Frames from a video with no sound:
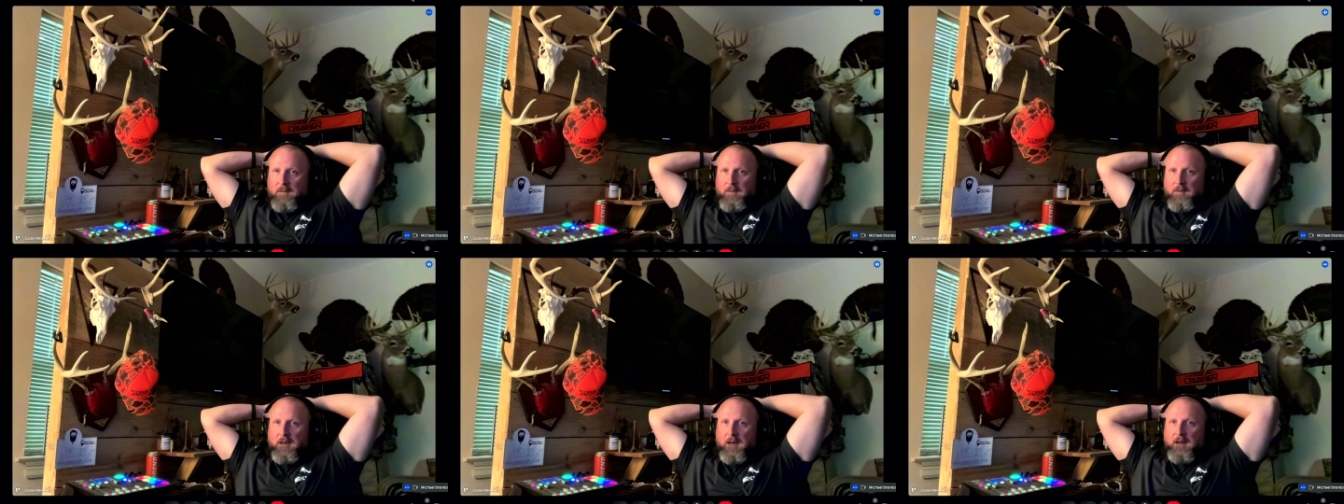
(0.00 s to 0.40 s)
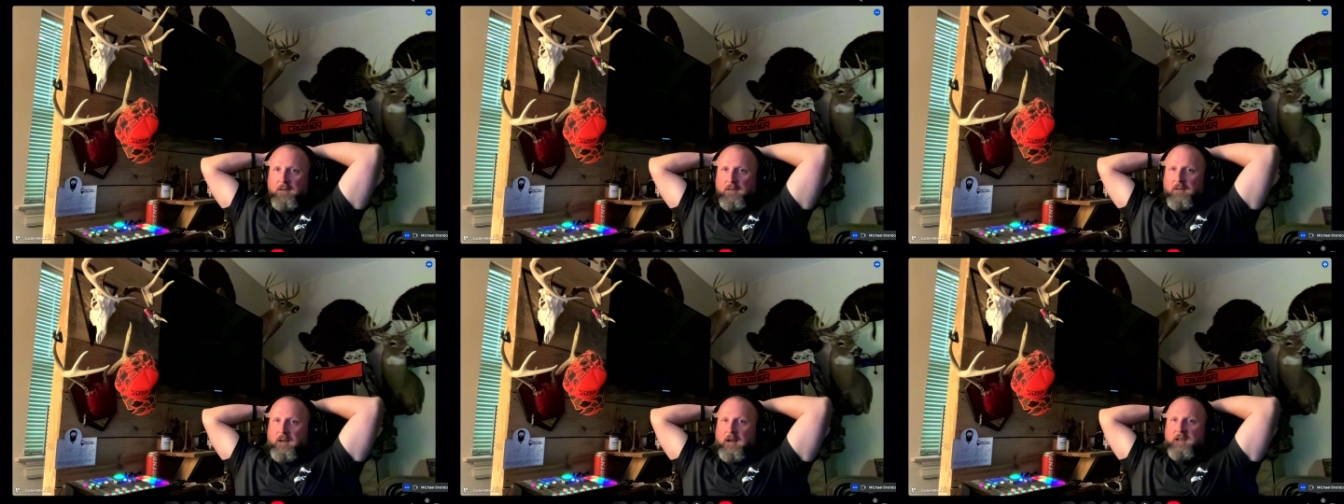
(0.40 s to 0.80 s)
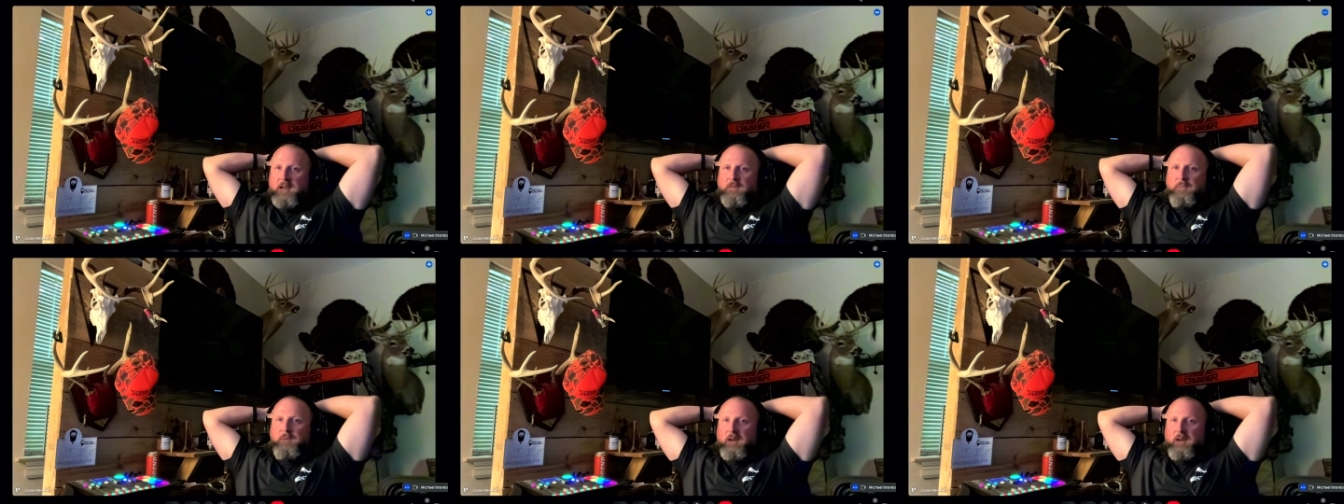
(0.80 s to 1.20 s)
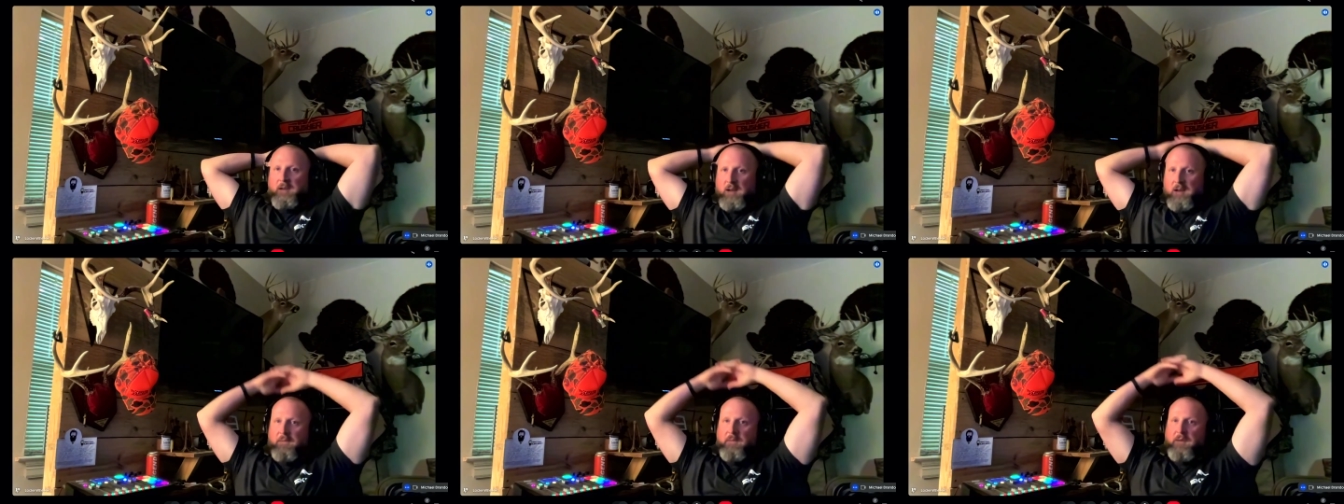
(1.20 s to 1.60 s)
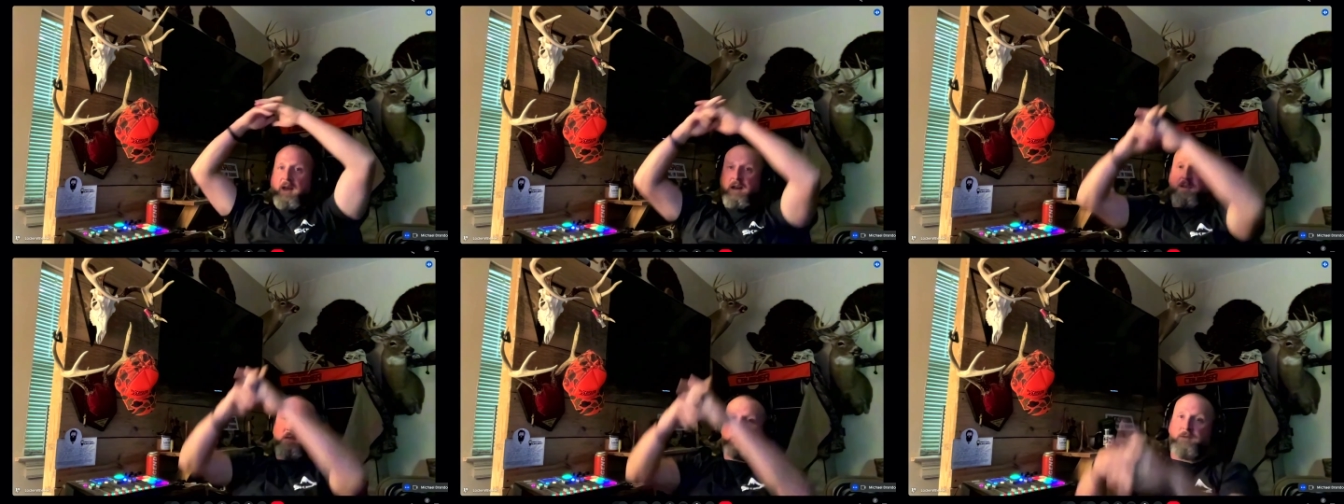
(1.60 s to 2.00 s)
that has been an
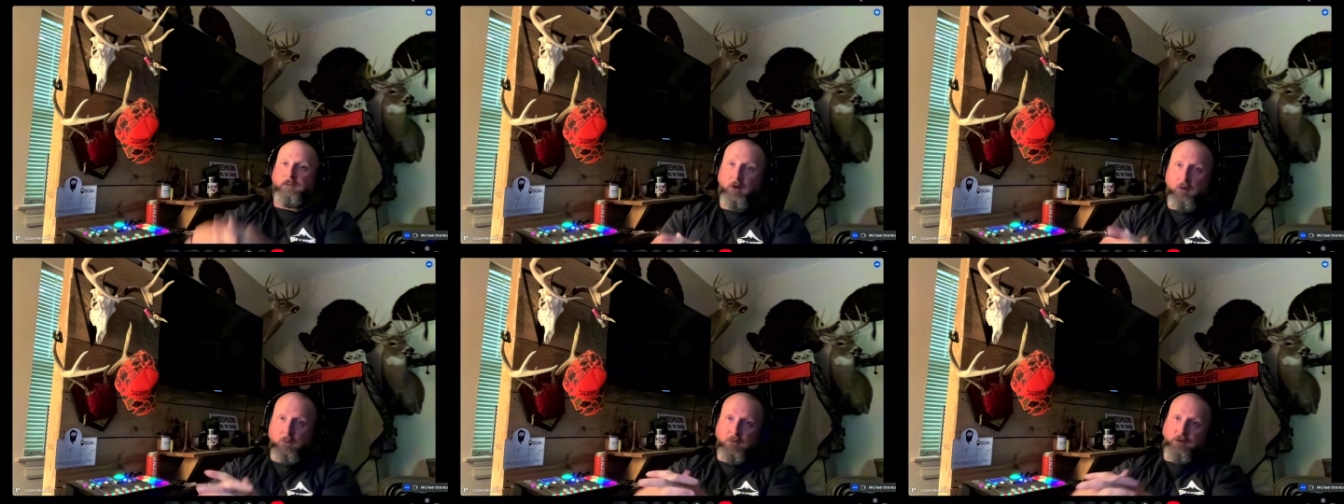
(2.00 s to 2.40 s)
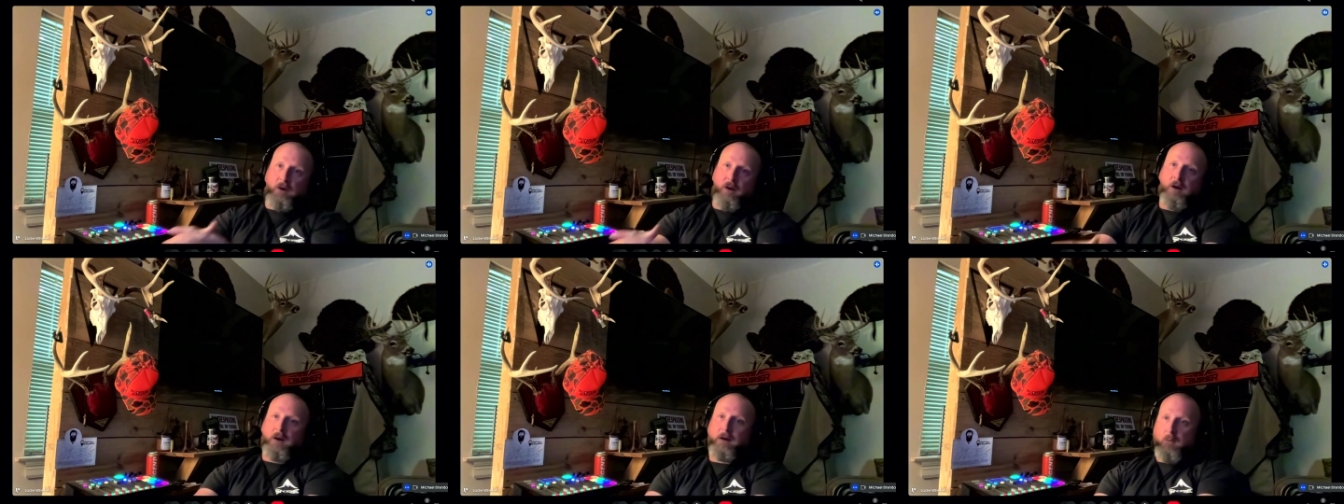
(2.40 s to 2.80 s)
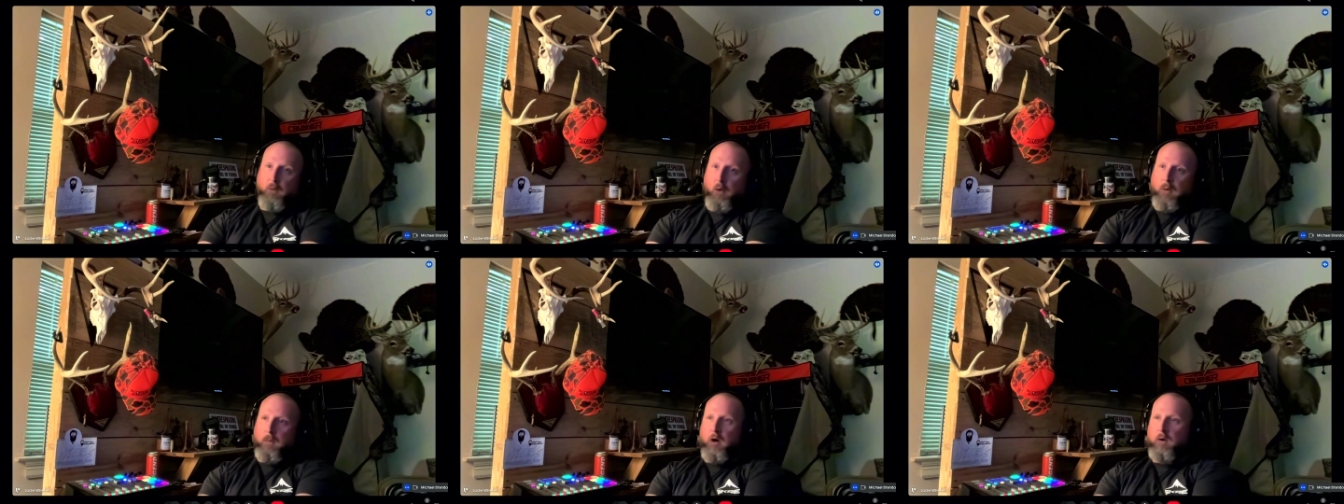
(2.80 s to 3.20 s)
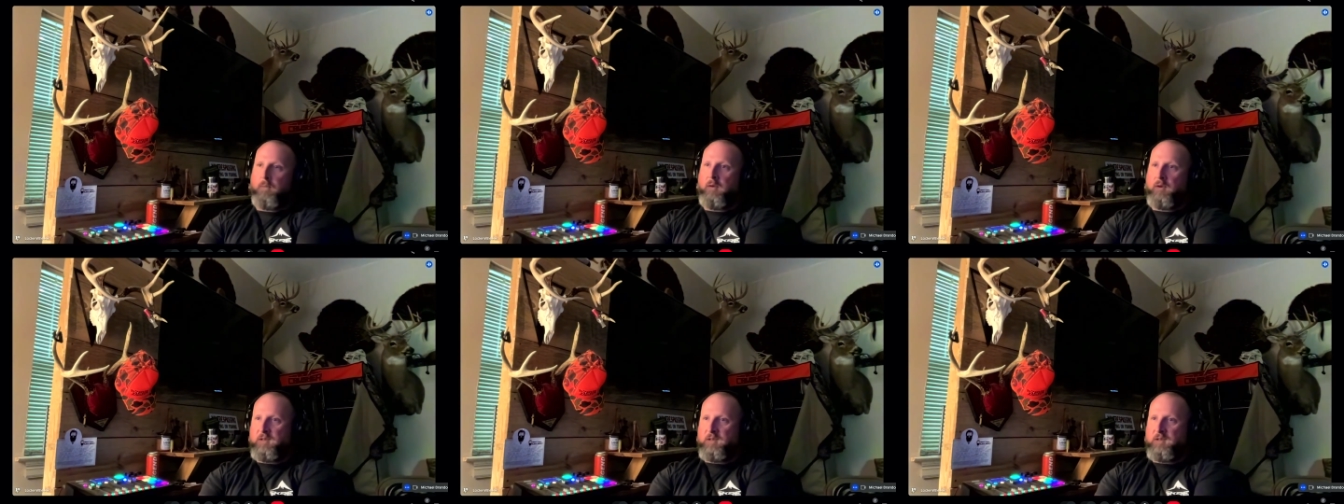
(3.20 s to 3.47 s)
advantage to hunting more mobile